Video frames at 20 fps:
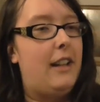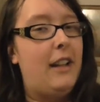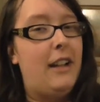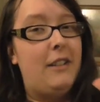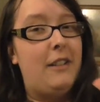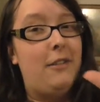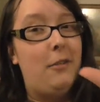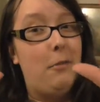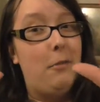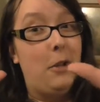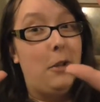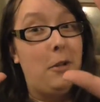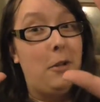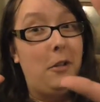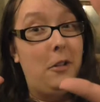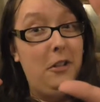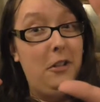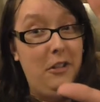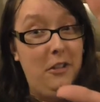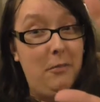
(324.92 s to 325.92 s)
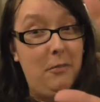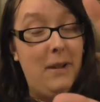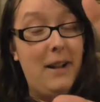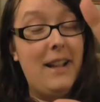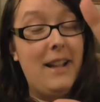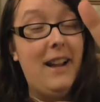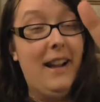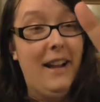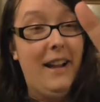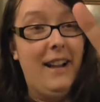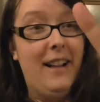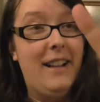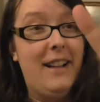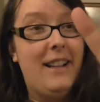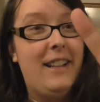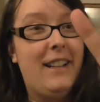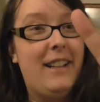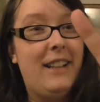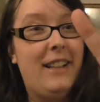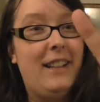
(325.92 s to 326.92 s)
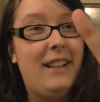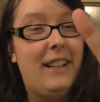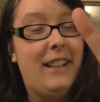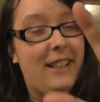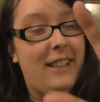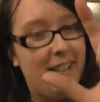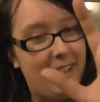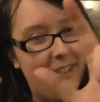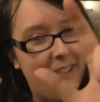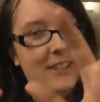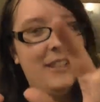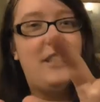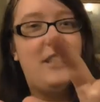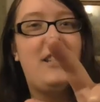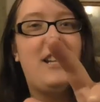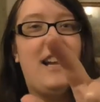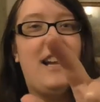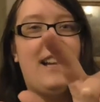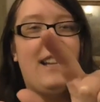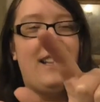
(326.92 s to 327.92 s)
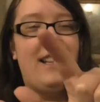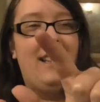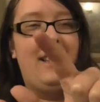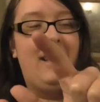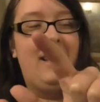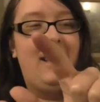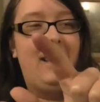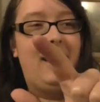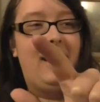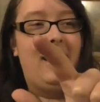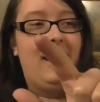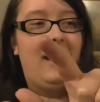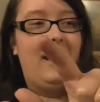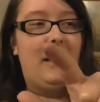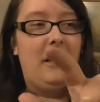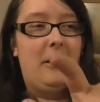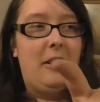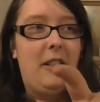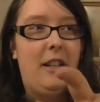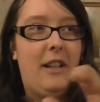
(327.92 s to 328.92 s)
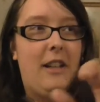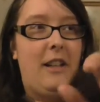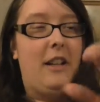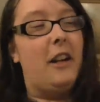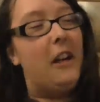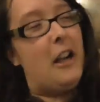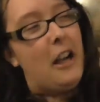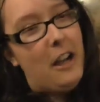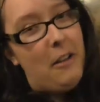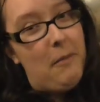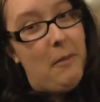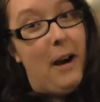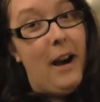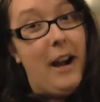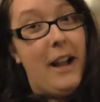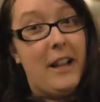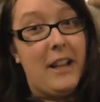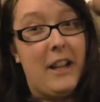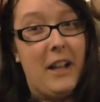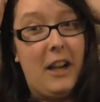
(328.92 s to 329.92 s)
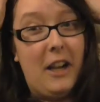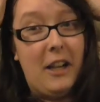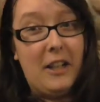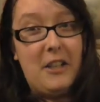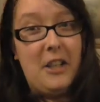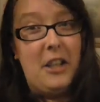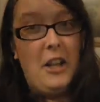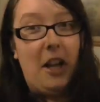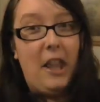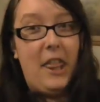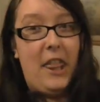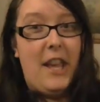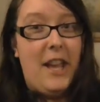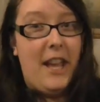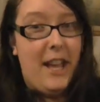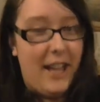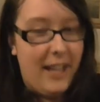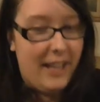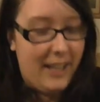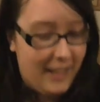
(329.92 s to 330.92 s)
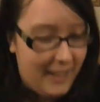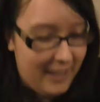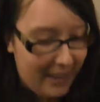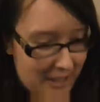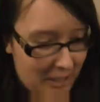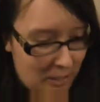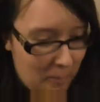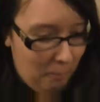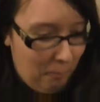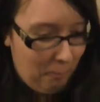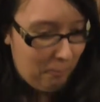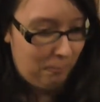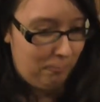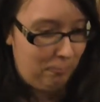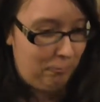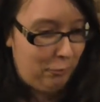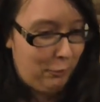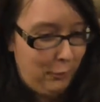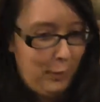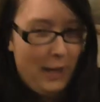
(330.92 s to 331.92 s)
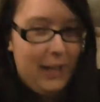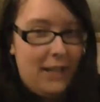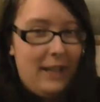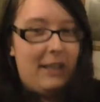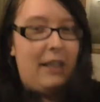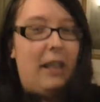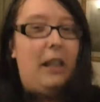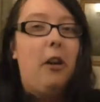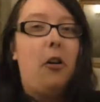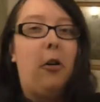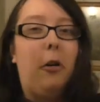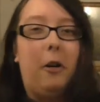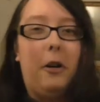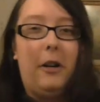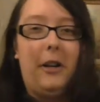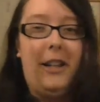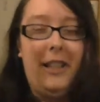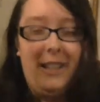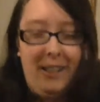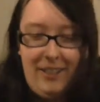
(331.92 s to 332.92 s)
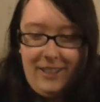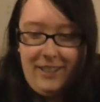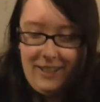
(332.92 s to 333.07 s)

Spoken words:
out from the corner of my eye, I saw Jack. And I was like, oh my god, you're there! Praise the Lord!